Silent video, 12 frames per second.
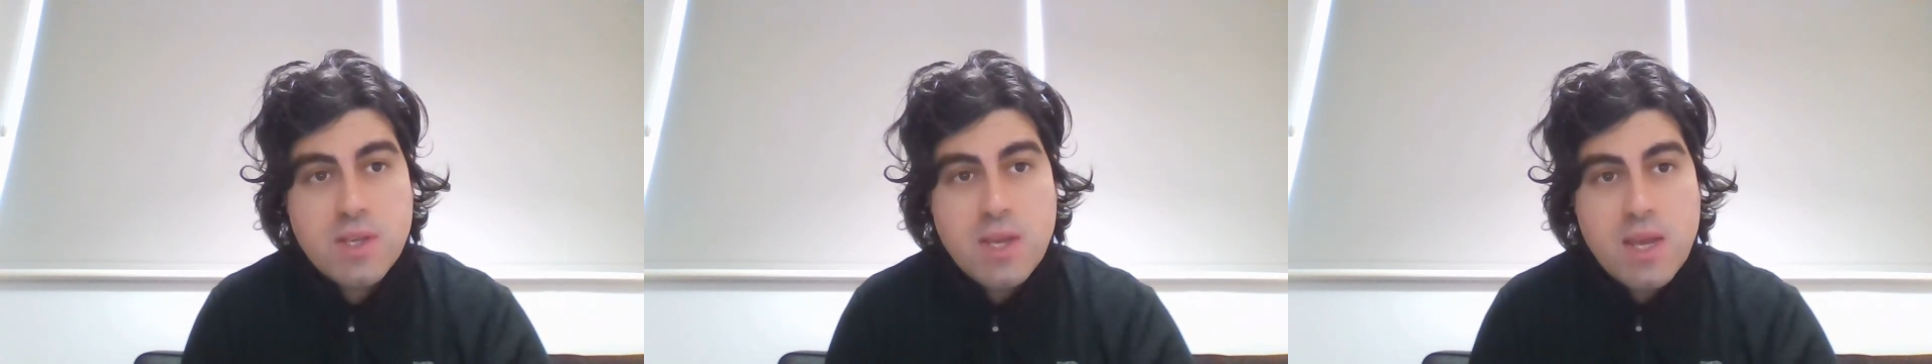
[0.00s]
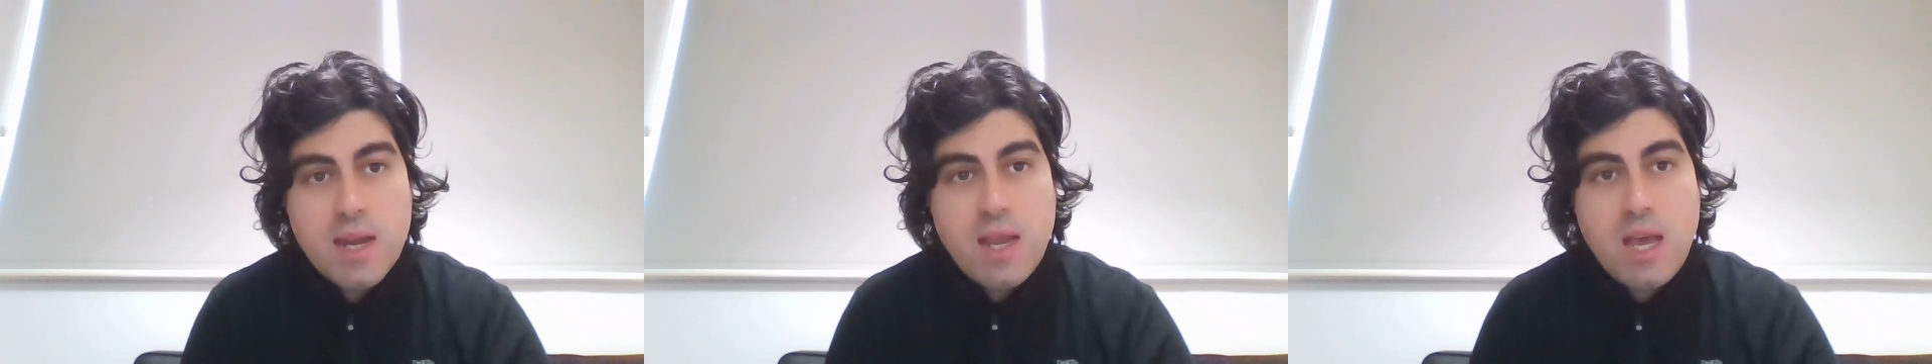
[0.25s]

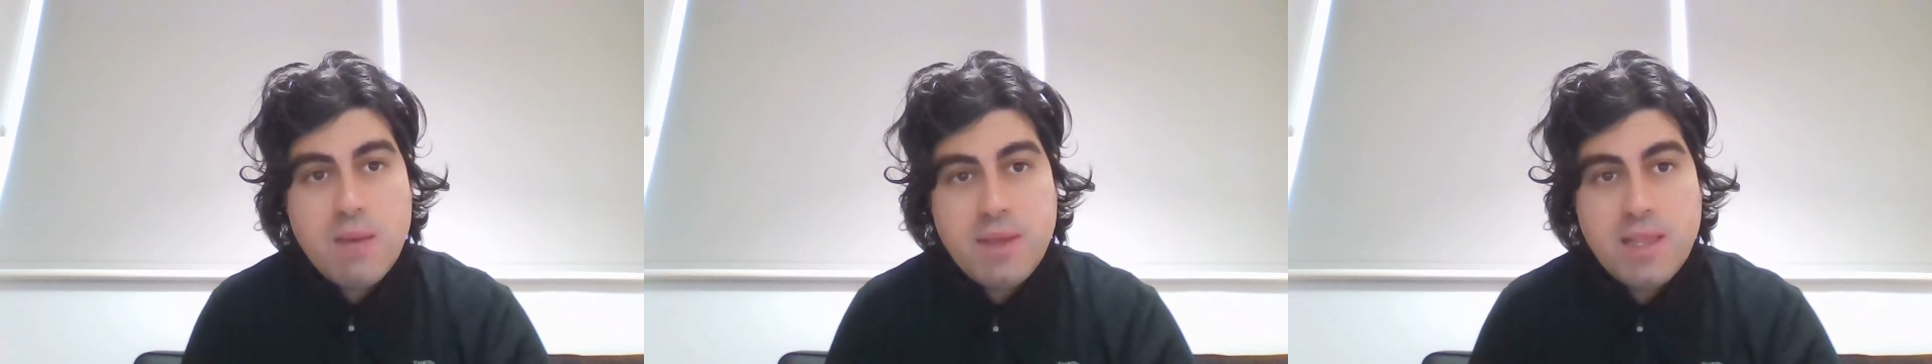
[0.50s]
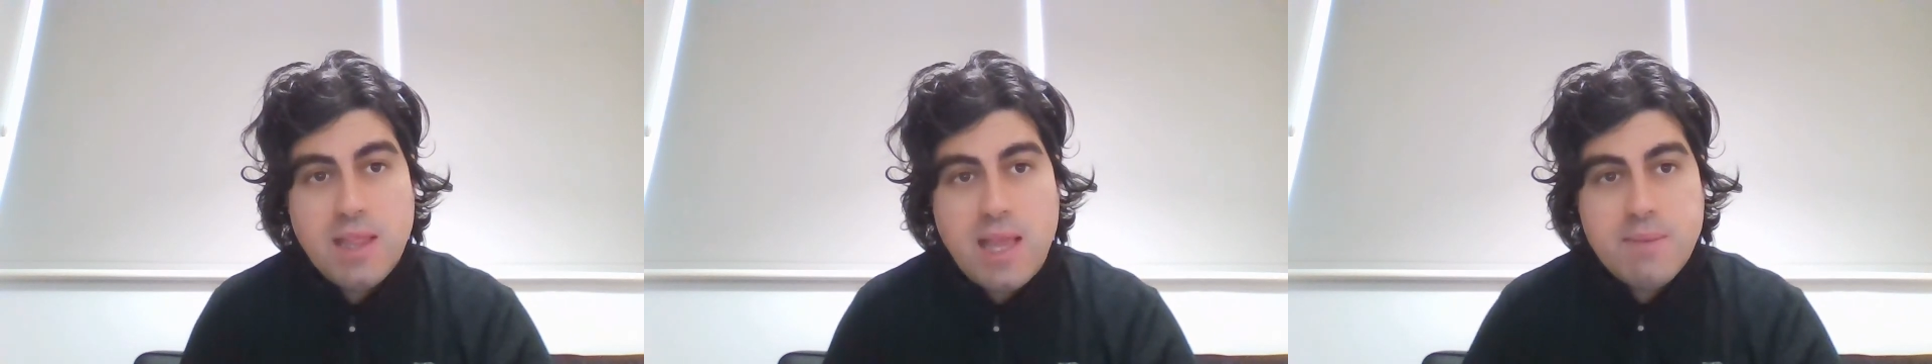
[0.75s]
and
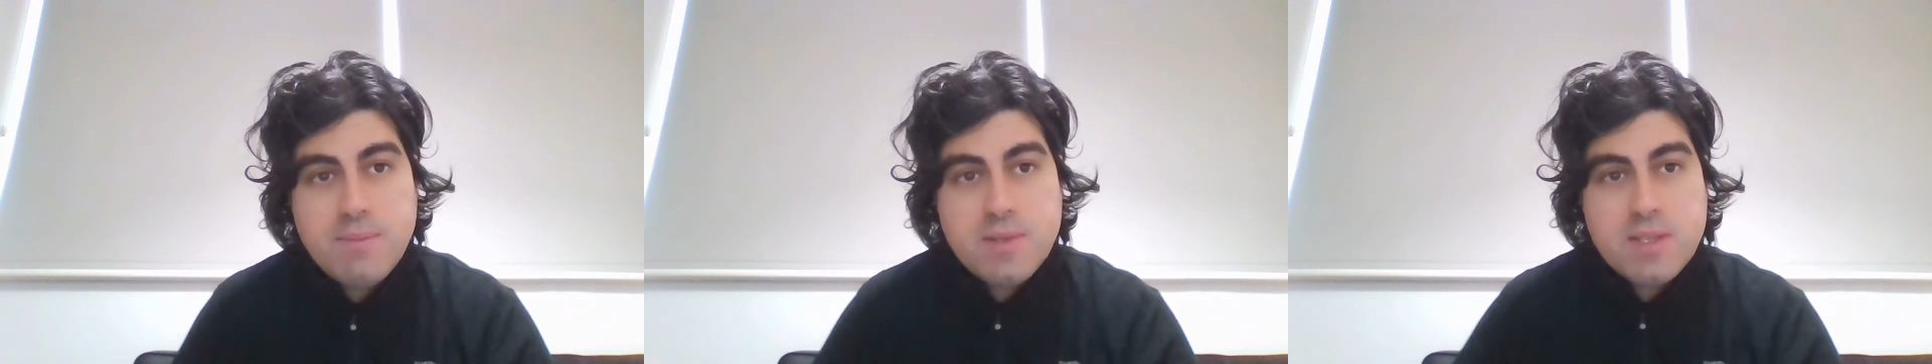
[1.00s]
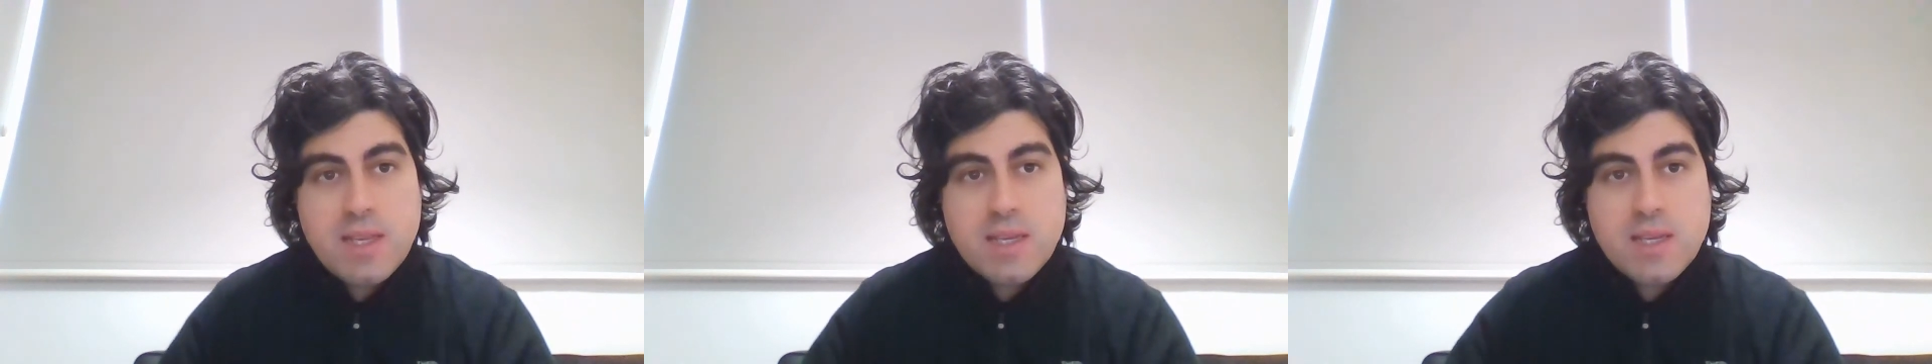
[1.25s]
RB
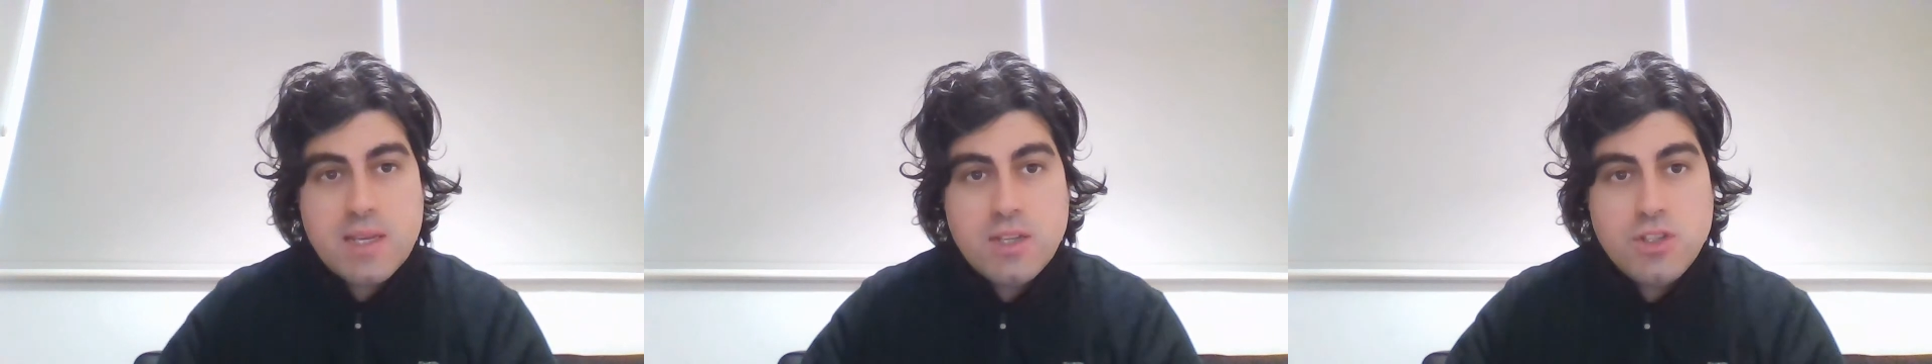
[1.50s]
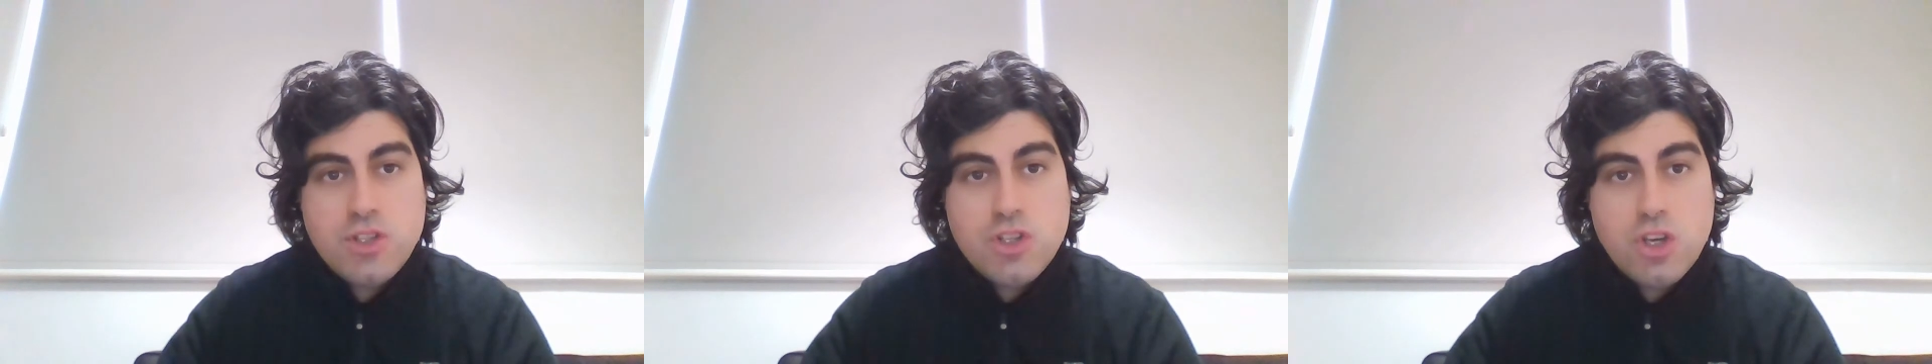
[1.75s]
Leipzig
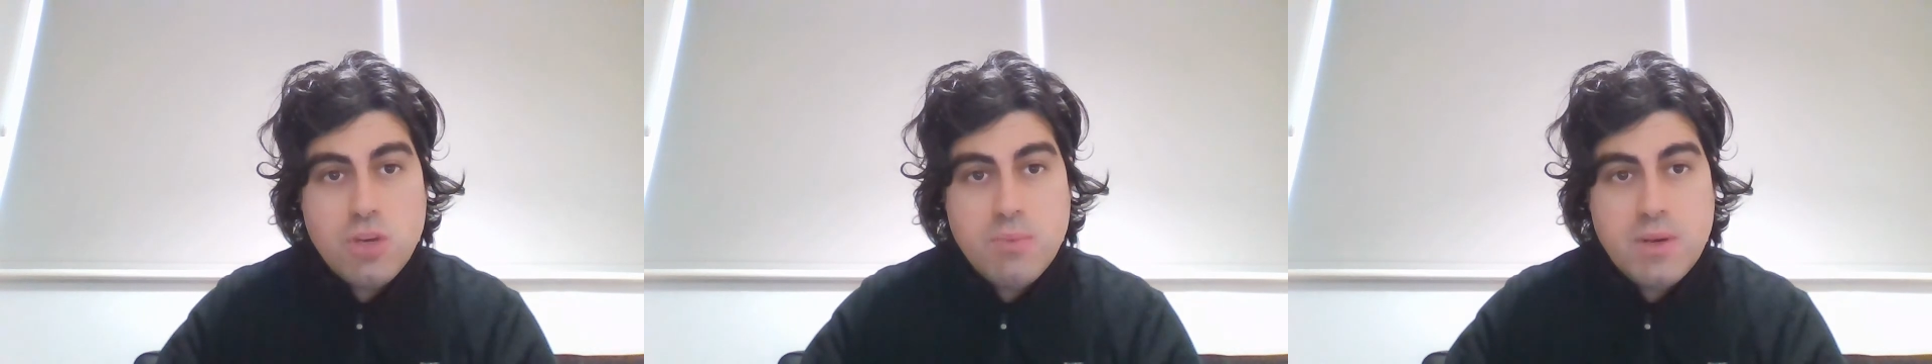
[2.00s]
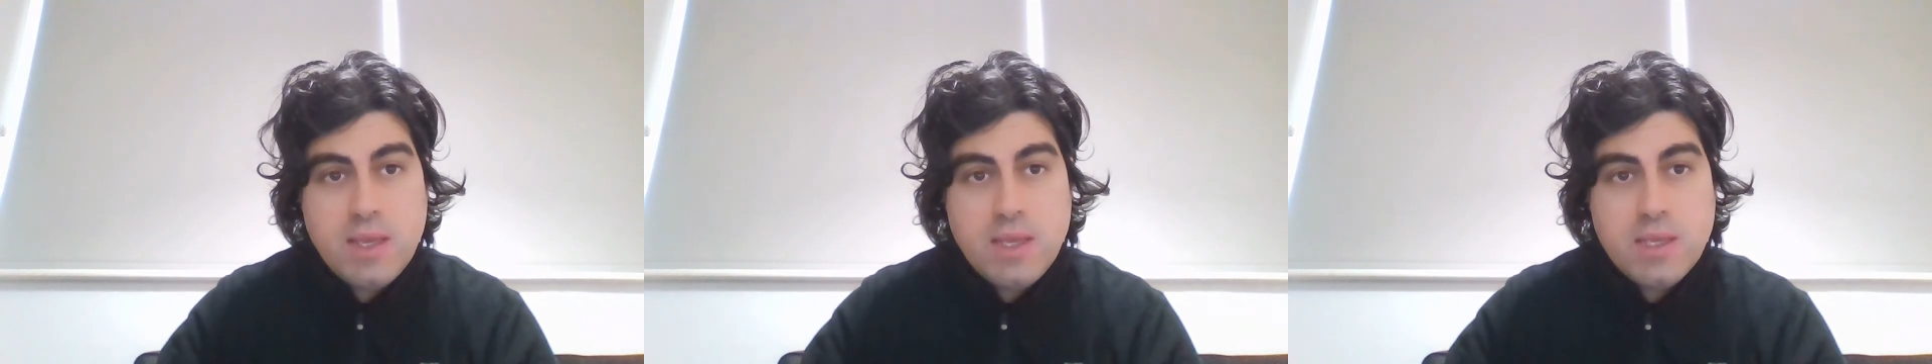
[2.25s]
and
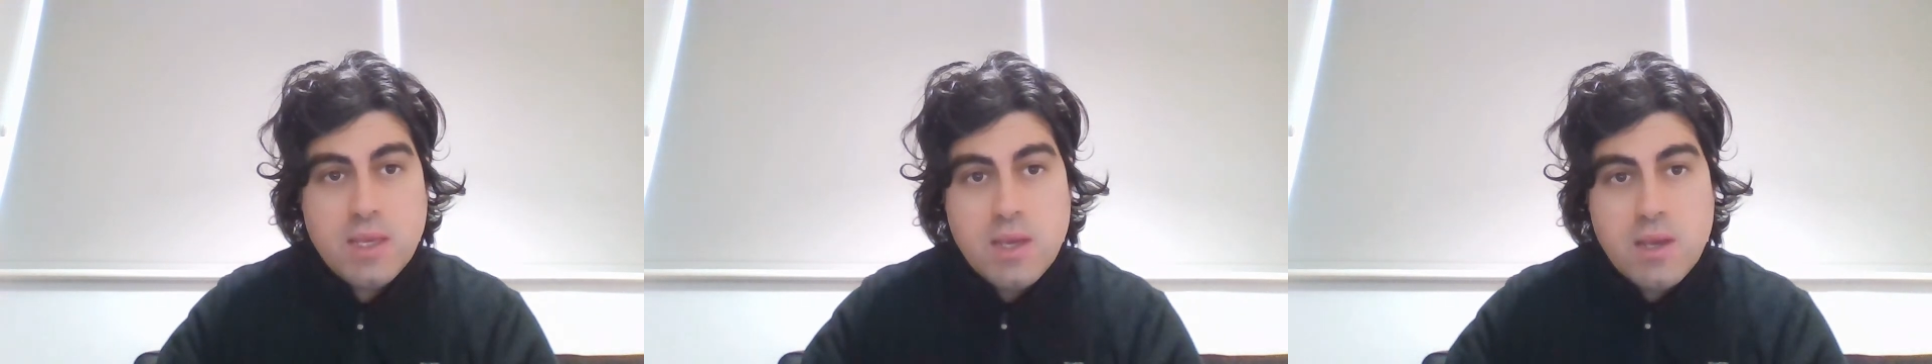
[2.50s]
Germany